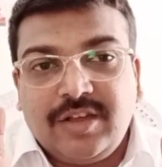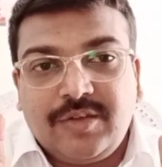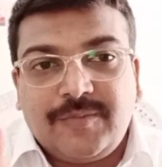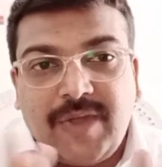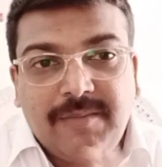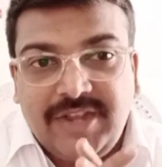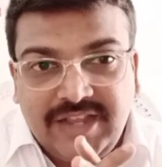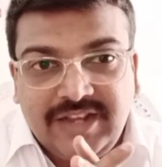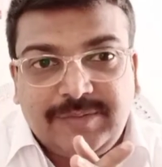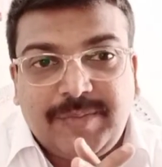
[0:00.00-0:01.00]
family
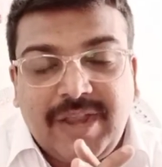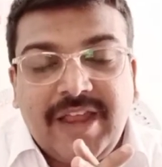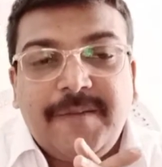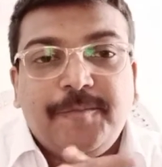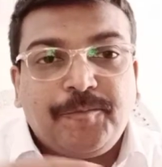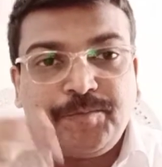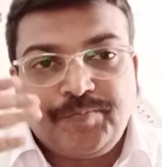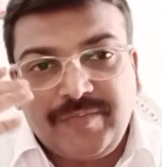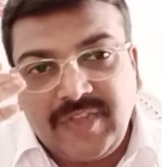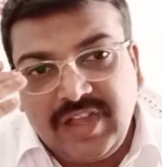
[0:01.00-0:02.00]
health plan,
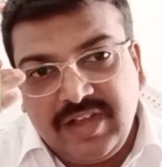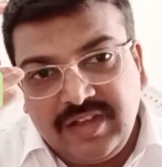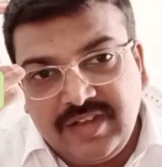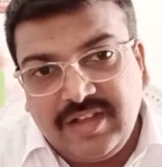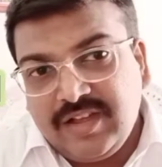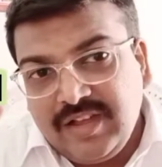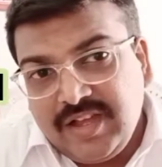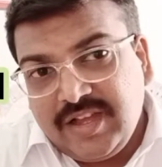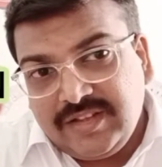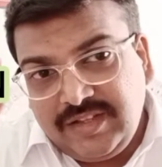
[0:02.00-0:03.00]

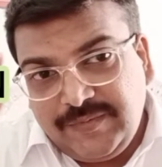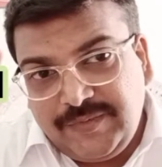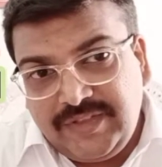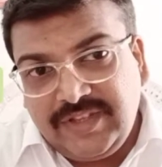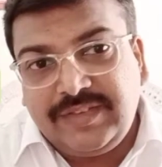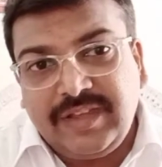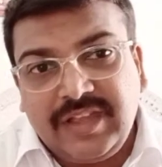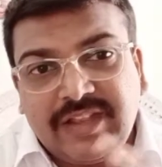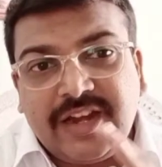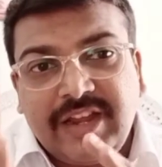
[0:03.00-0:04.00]
if this
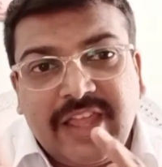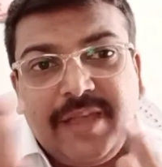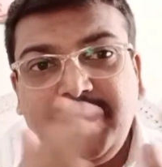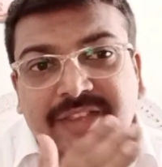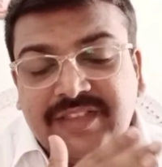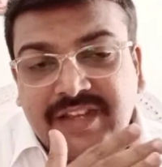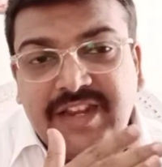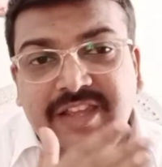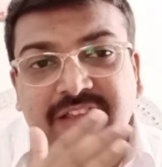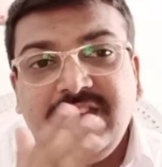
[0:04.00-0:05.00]
there are A, B, C,
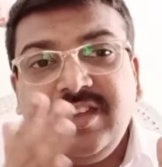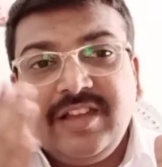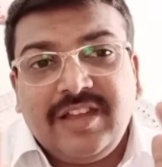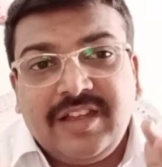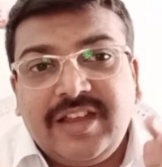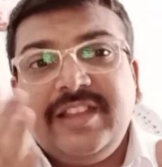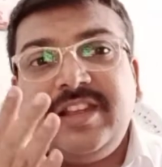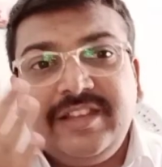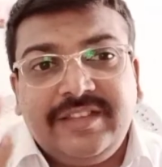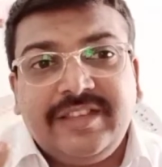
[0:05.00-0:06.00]
D, and
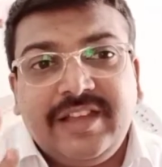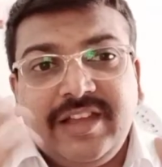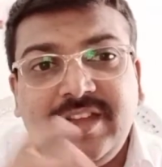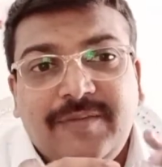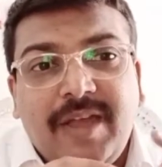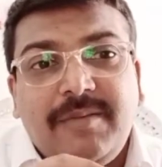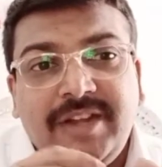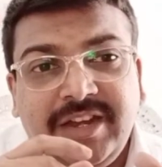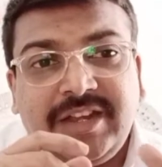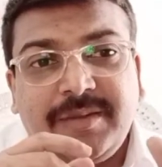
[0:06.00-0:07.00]
there is a family
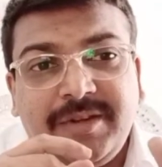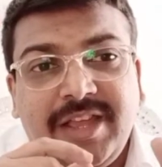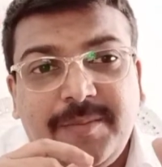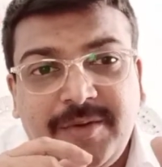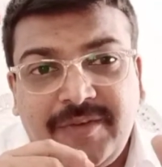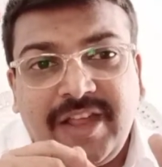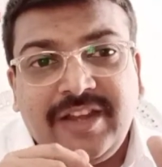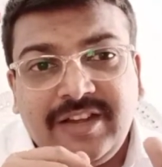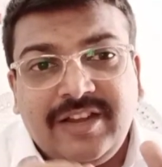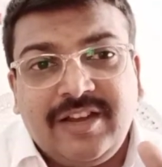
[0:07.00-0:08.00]
deductible gap of
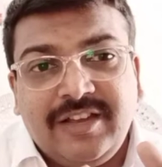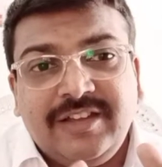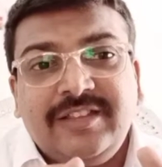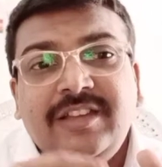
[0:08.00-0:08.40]
$500,